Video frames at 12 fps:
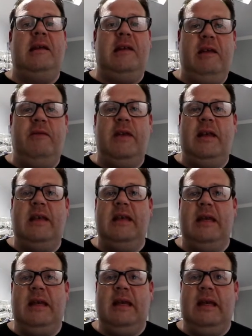
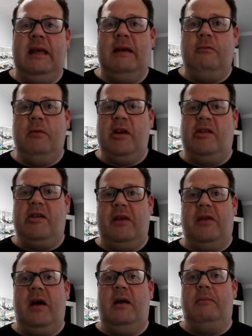DVD,
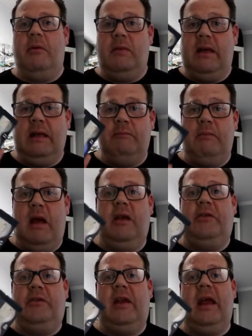whichever, but we
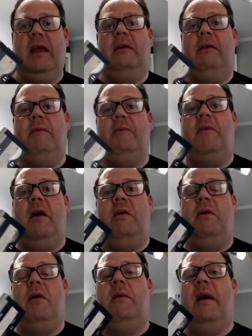must get your
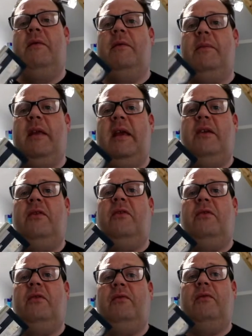info away from
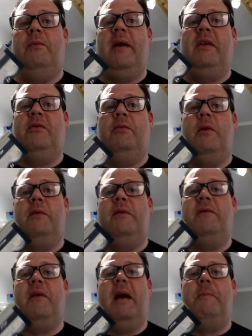these compared to what we
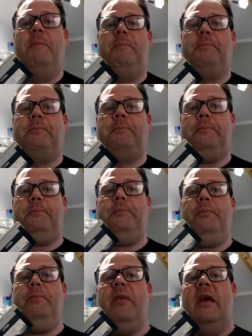found.
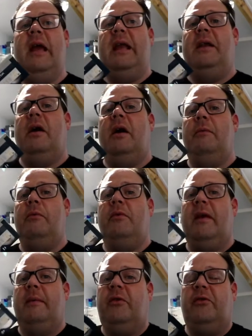And I will
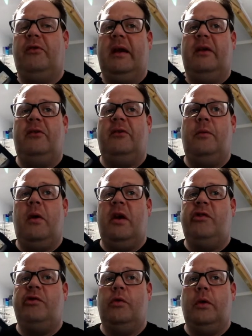demonstrate as to
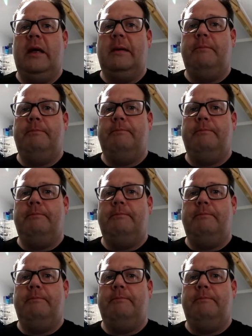why shortly.